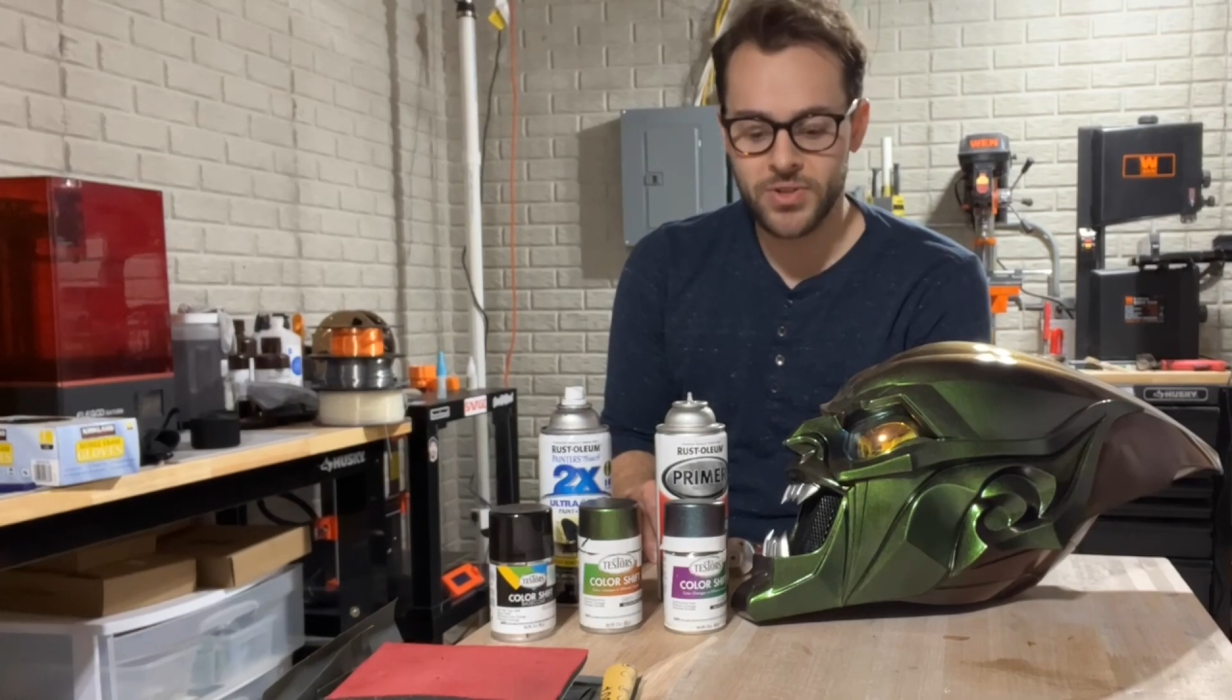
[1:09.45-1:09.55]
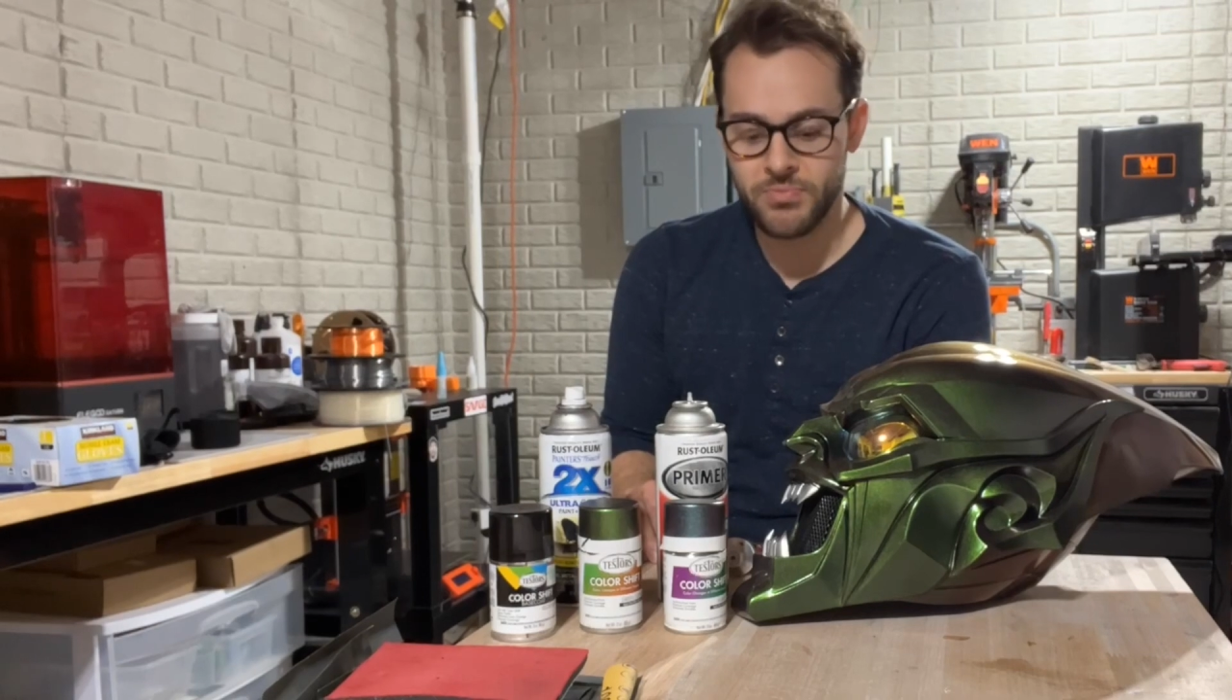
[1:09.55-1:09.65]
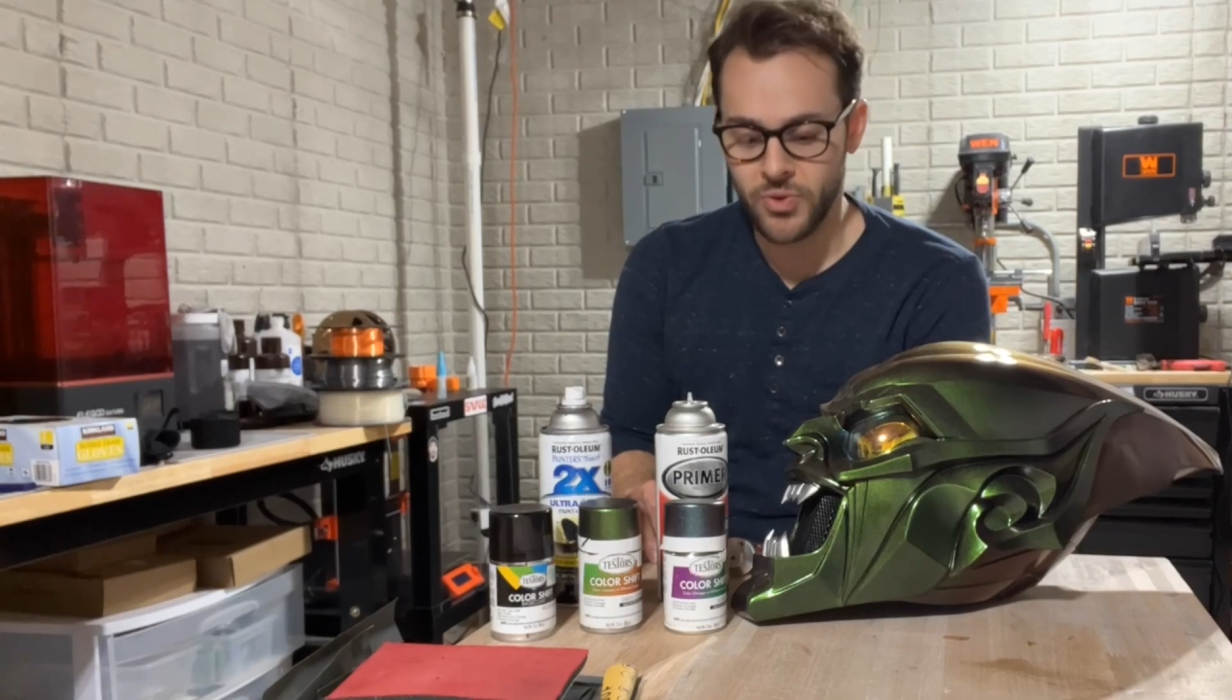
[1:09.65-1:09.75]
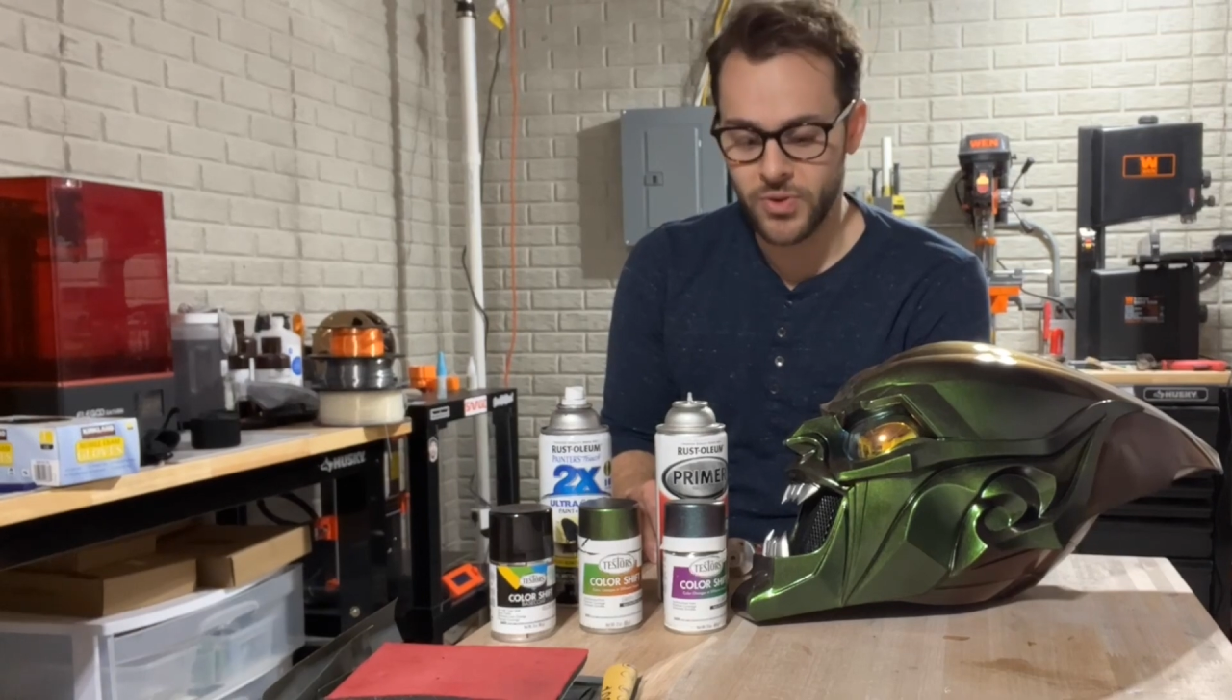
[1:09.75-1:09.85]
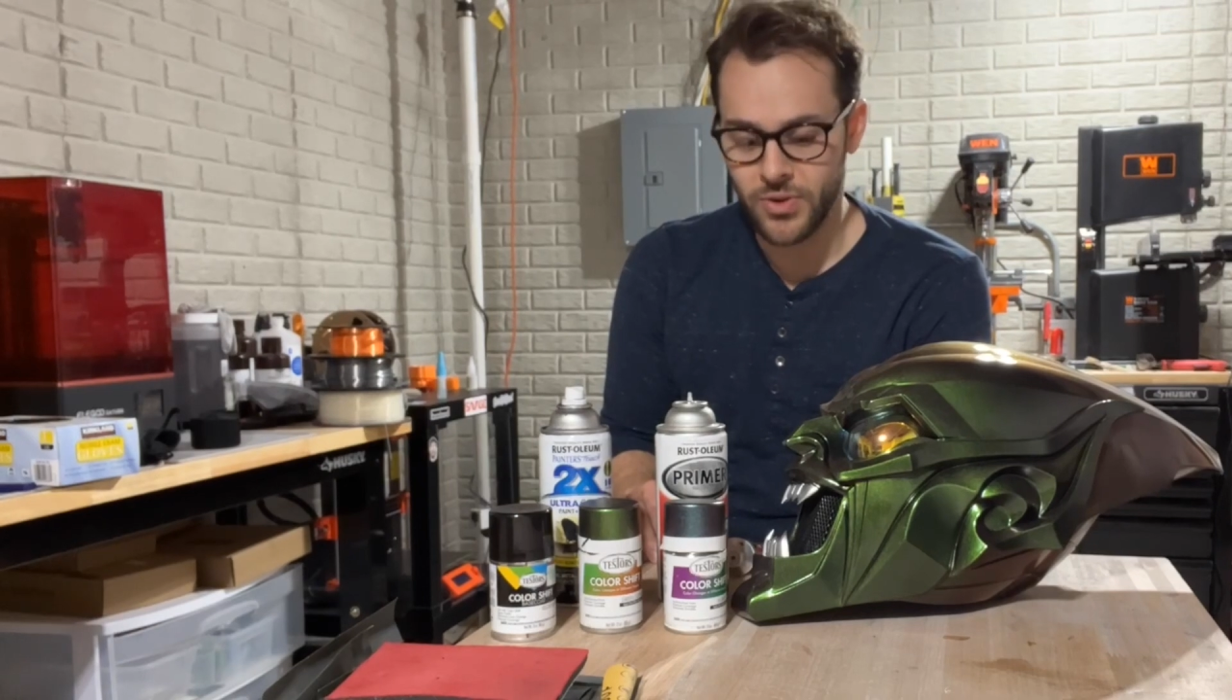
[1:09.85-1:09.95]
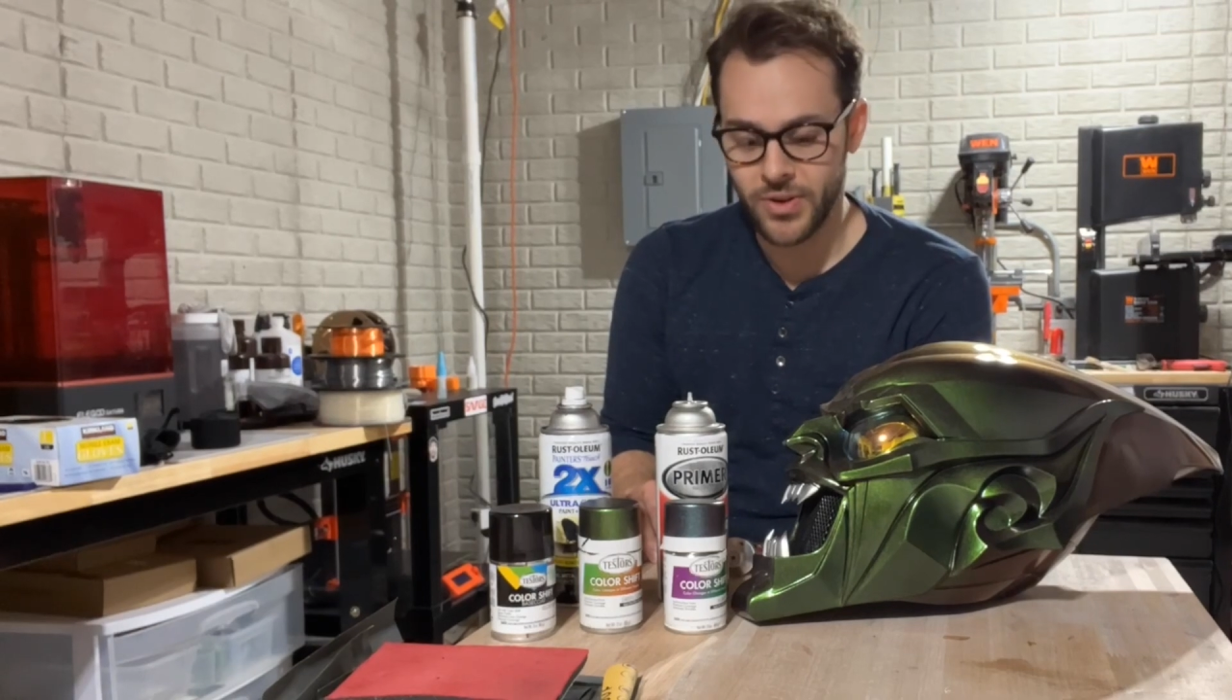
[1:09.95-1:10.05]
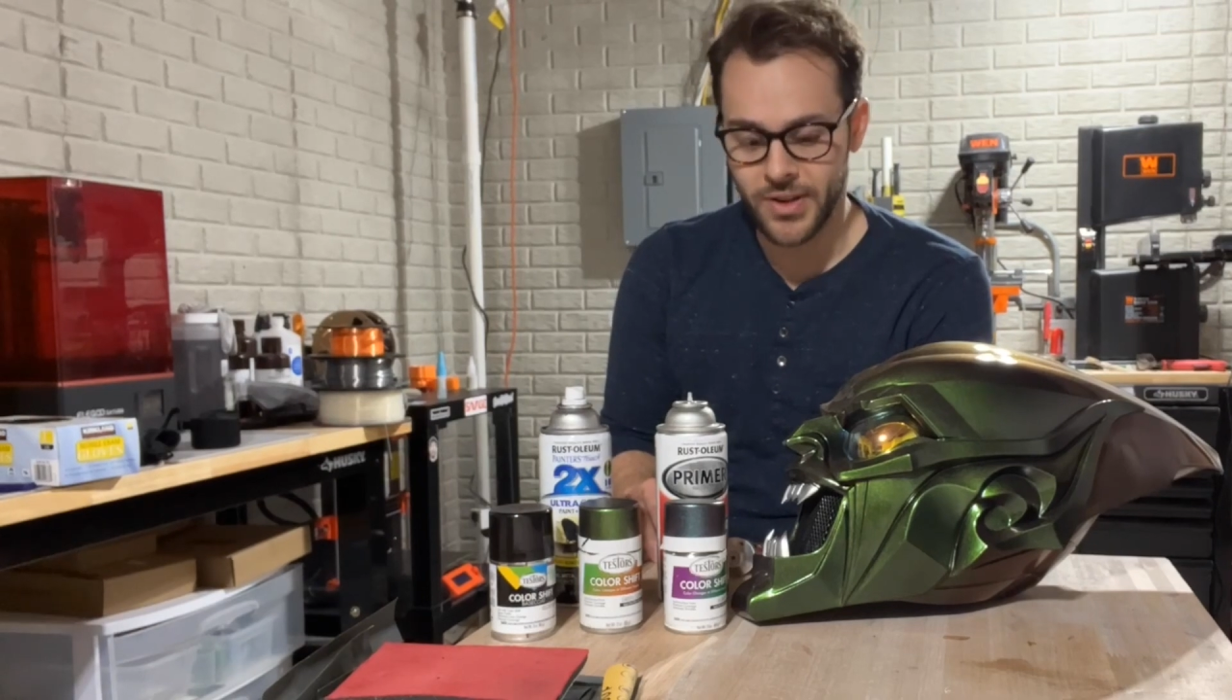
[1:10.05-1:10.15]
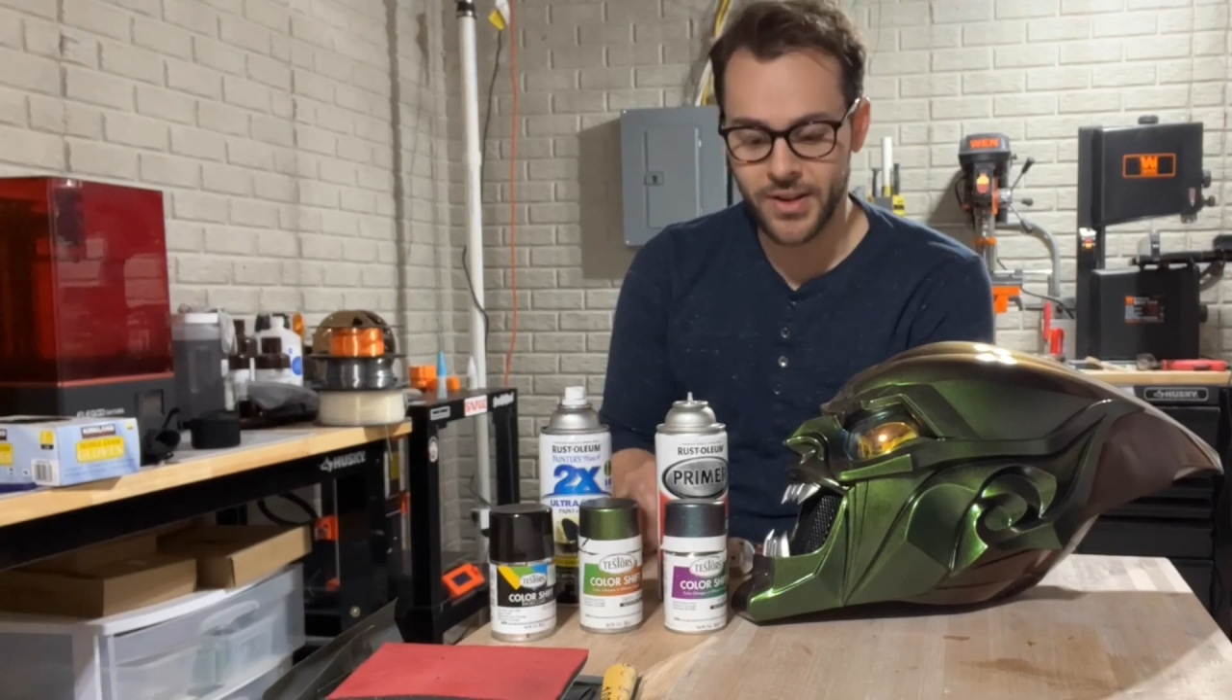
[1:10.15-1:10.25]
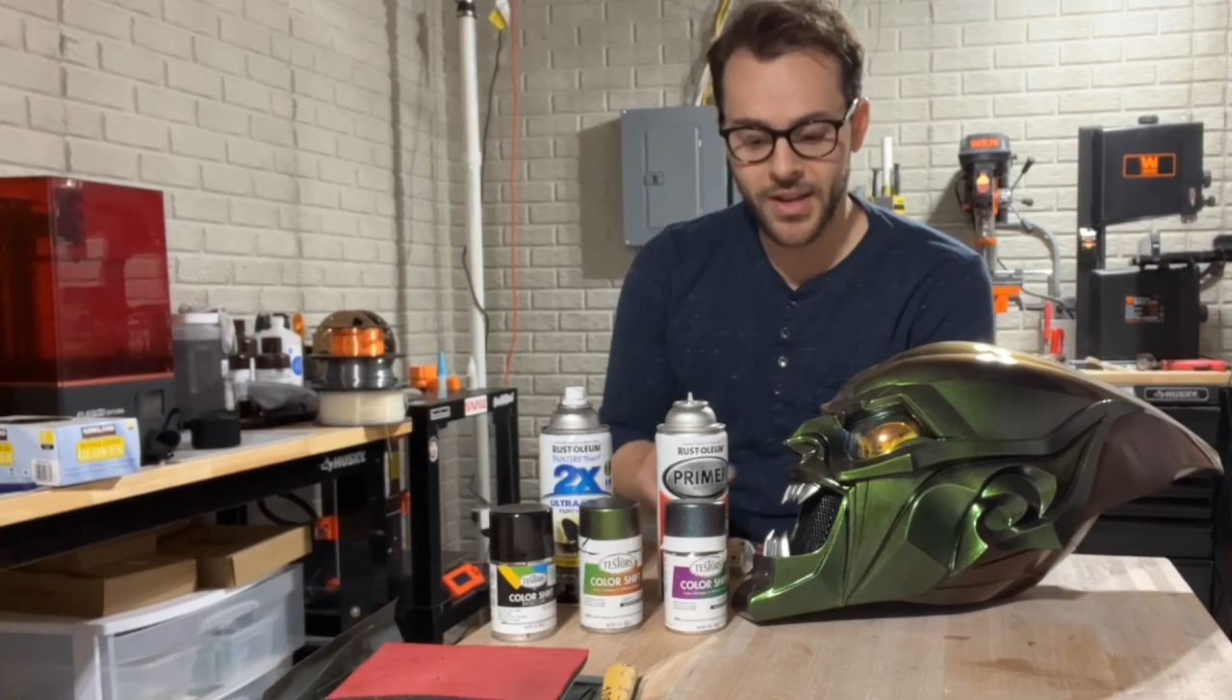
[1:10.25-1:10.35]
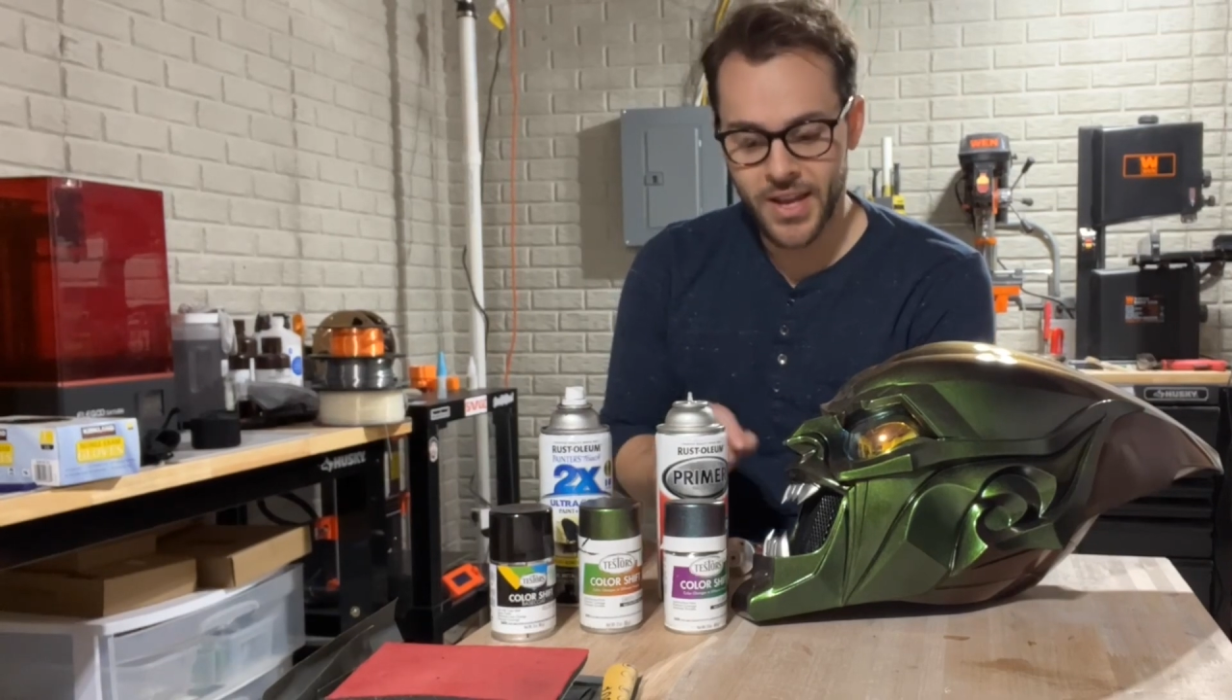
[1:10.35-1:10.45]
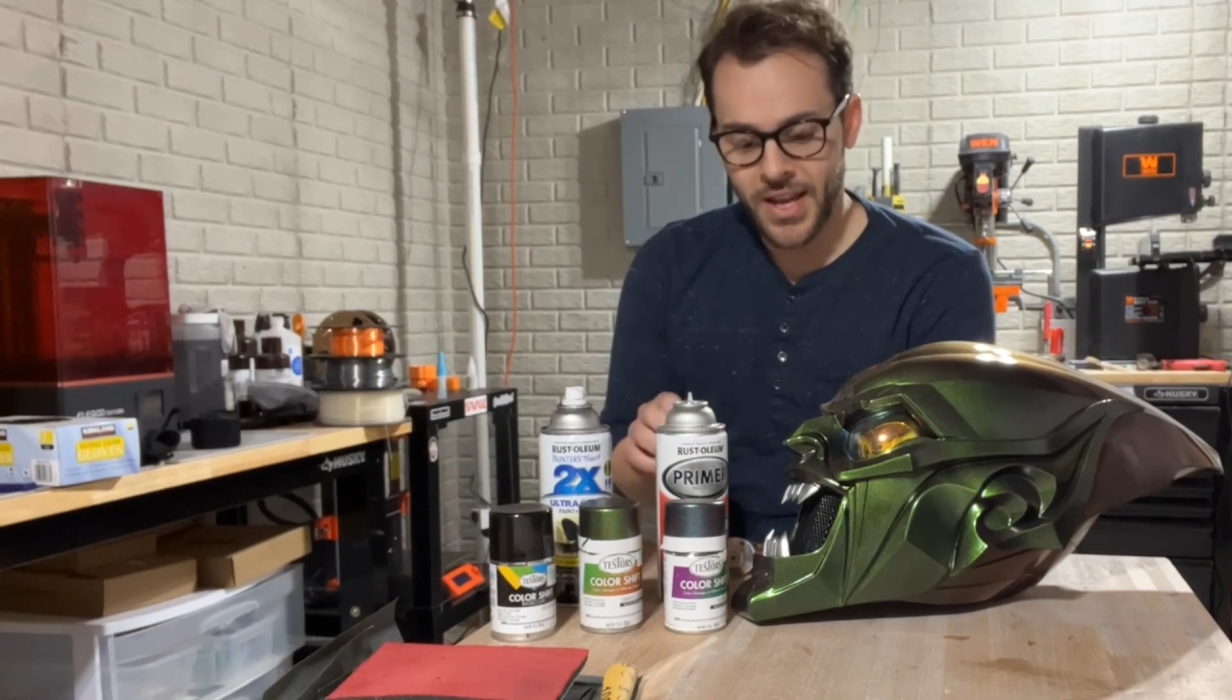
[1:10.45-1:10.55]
smoother, and